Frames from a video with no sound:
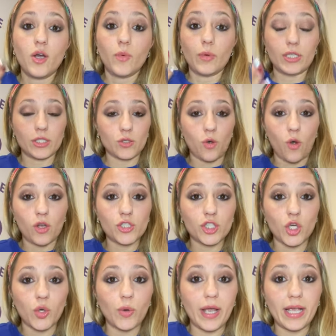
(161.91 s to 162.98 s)
which is
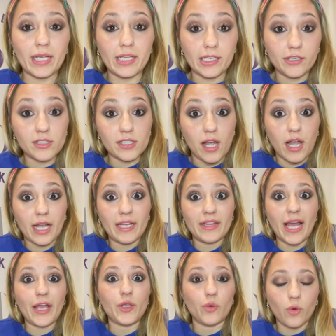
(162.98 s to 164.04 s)
also a clear sign
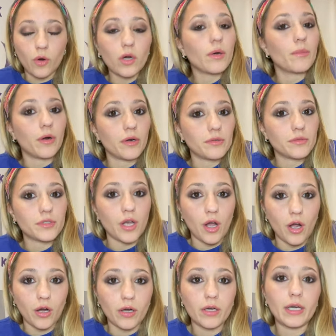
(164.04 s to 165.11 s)
that your hormones
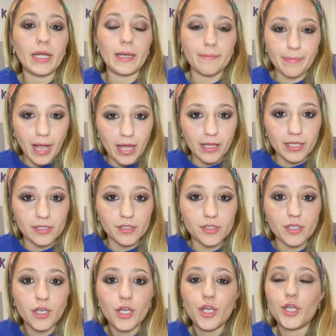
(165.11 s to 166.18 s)
are imbalanced.